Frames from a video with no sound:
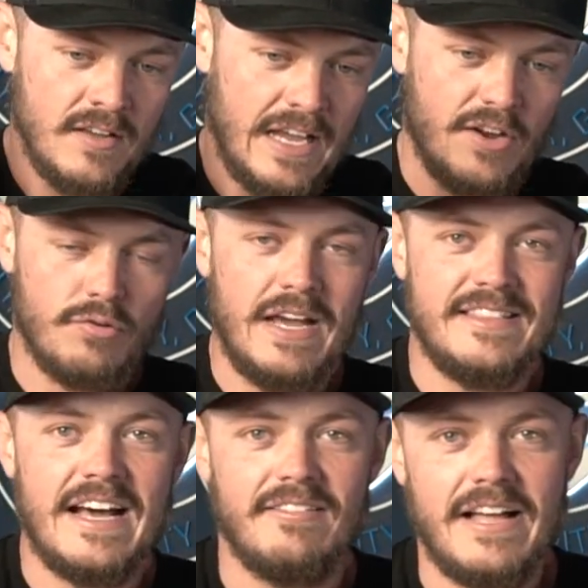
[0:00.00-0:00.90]
and create
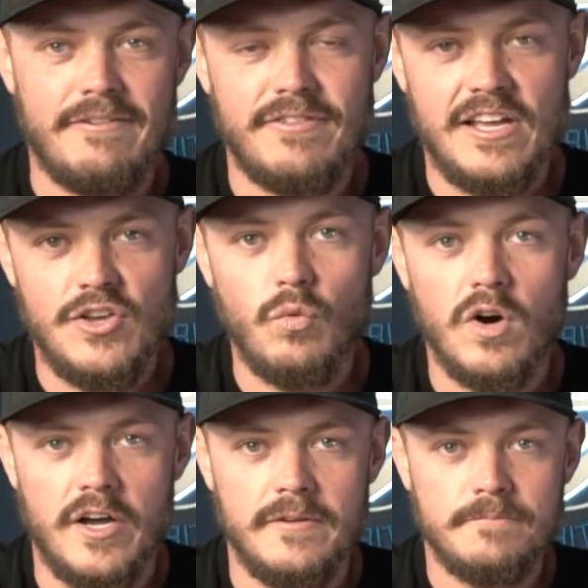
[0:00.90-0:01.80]
that life that you
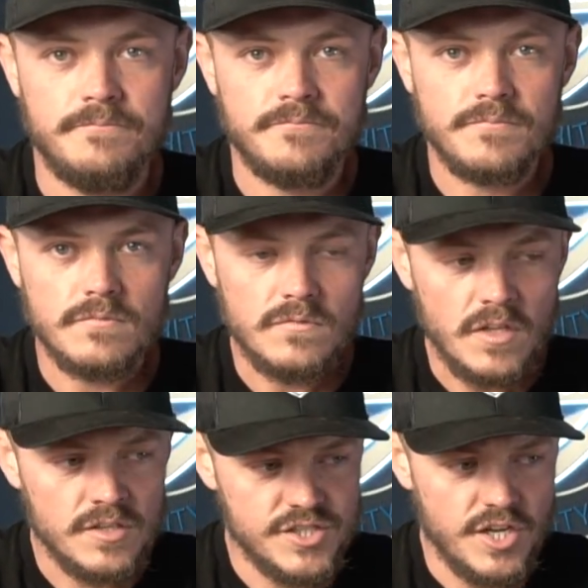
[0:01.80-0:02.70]
want.
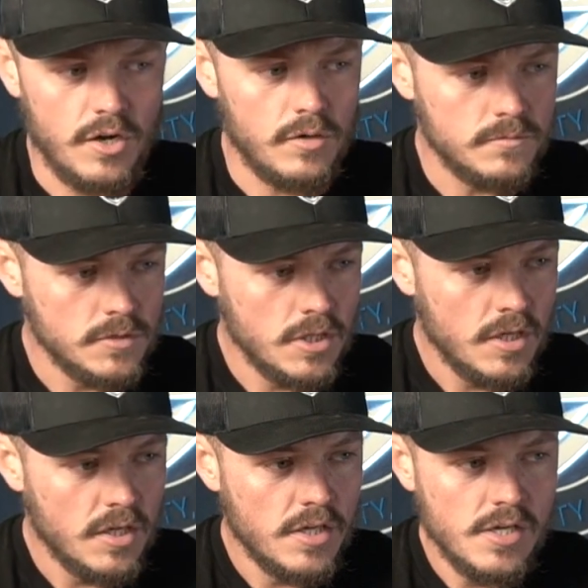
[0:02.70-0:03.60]
So
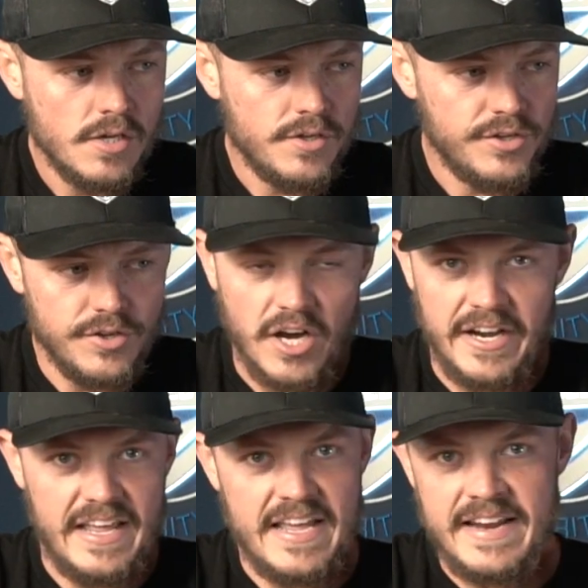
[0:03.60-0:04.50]
you got
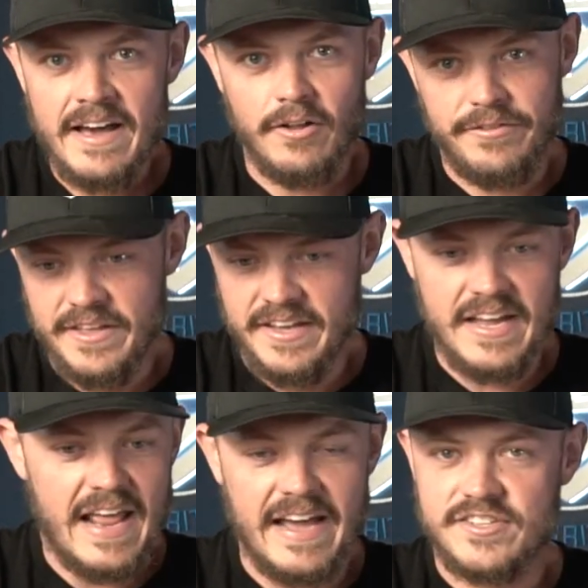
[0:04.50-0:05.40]
to eat healthy,
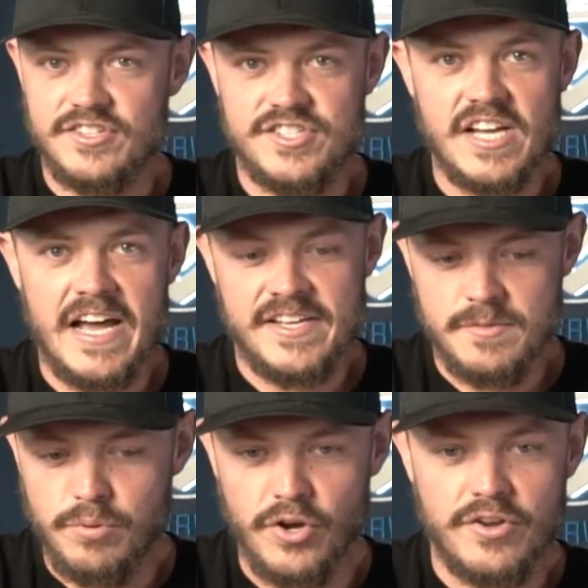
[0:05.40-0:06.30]
again, exercise,
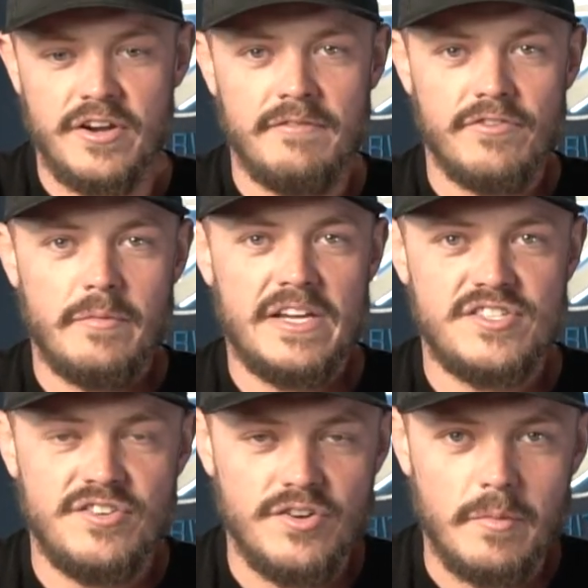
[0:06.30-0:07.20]
put good
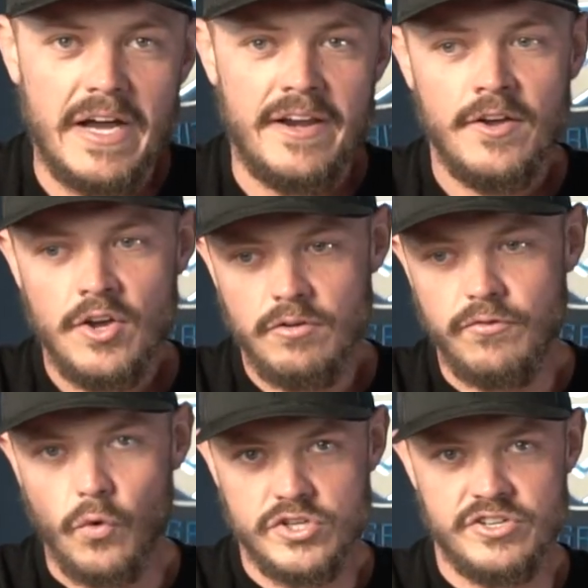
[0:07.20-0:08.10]
information in your mind,
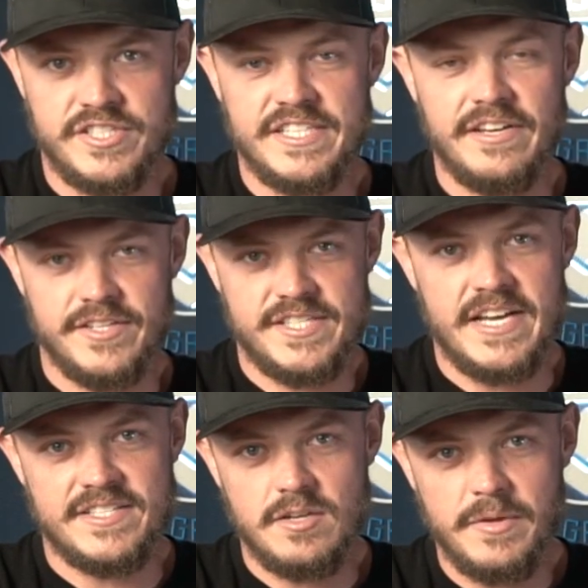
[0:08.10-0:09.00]
forge your skill
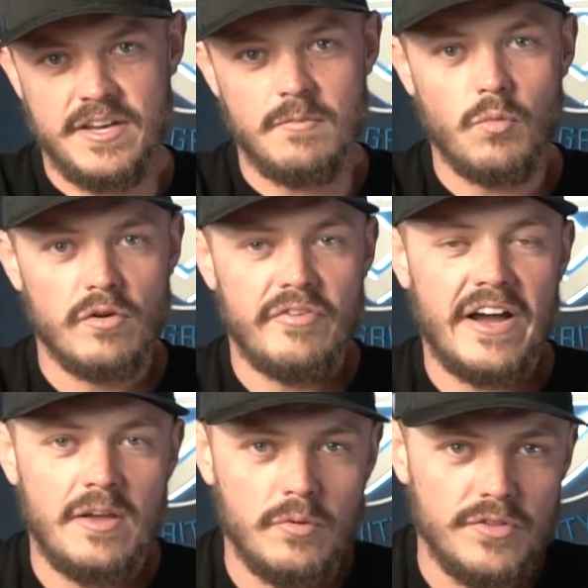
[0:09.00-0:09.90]
sets to become more
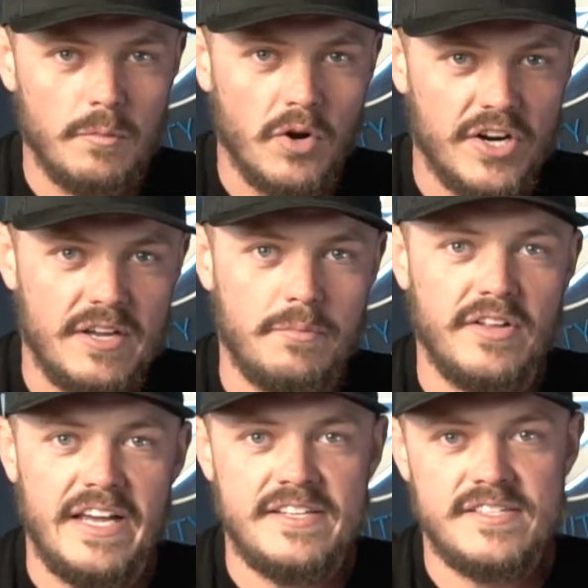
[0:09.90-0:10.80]
valuable in the
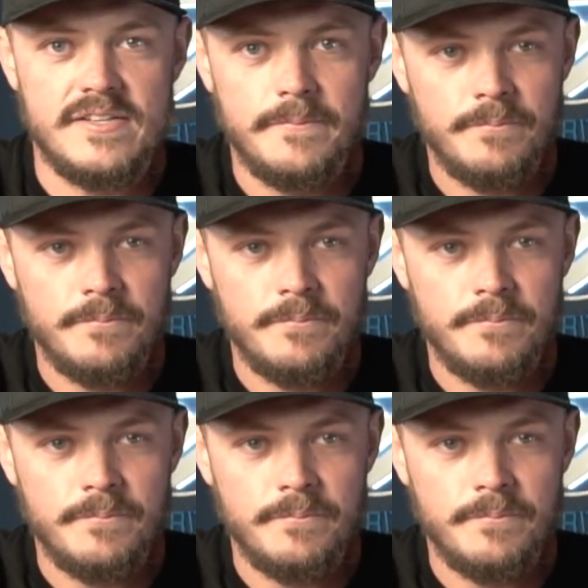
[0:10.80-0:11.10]
marketplace.